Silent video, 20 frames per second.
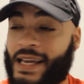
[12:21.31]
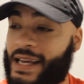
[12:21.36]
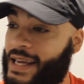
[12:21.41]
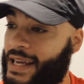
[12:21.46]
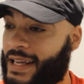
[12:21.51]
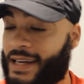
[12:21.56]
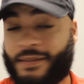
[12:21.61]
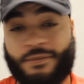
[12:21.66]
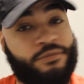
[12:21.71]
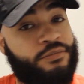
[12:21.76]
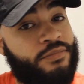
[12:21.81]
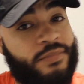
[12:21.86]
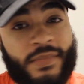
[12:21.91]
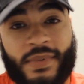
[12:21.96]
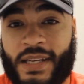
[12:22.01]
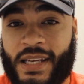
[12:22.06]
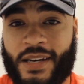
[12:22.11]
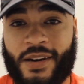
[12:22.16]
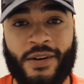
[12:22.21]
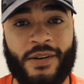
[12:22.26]
and
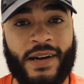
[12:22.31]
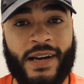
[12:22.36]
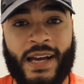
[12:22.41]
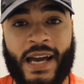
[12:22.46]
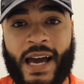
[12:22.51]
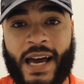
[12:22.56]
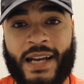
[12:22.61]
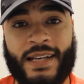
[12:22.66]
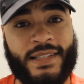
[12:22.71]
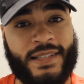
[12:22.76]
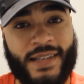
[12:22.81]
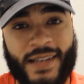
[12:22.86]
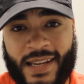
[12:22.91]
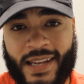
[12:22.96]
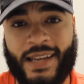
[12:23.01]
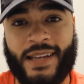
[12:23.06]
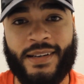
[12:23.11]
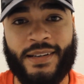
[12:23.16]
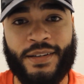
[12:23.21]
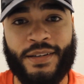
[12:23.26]
how does it
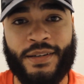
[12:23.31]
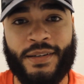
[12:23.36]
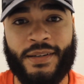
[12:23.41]
end?